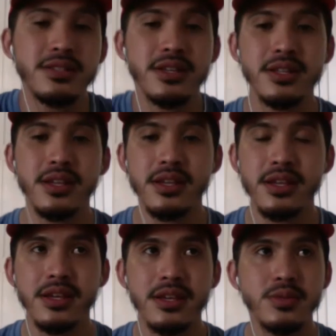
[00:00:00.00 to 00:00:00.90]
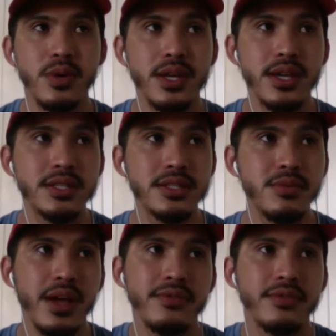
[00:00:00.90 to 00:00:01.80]
is where it is, and
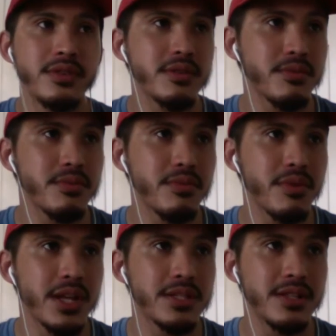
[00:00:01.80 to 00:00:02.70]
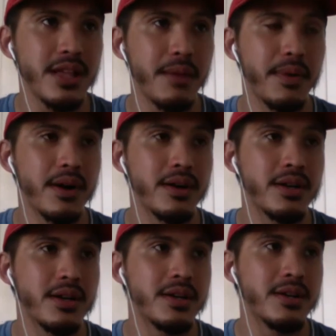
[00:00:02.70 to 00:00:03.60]
we have to relate to that. But
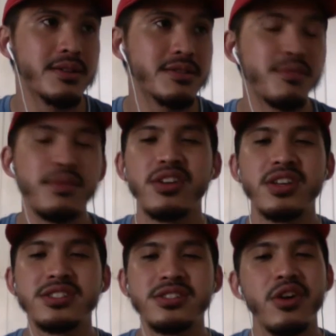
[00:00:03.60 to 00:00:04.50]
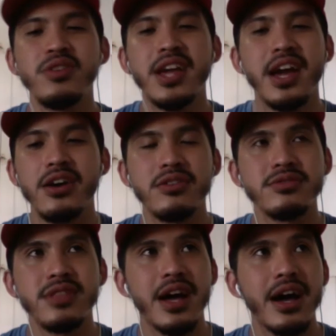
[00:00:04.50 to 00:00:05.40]
to be honest, the only L
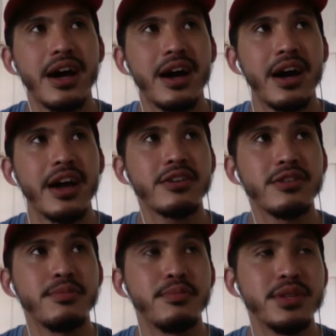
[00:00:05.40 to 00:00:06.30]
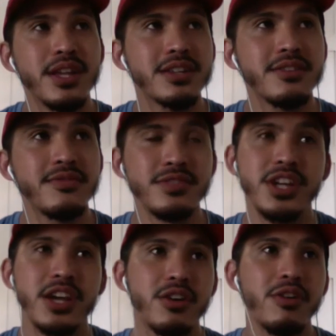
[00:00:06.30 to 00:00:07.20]
that I could have predicted for
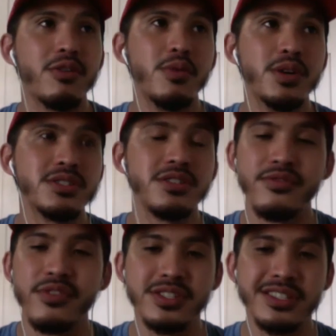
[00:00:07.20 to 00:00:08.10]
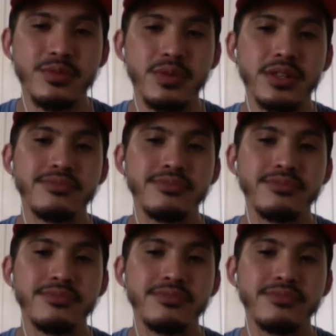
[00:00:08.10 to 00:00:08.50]
J. Cole was the versus one,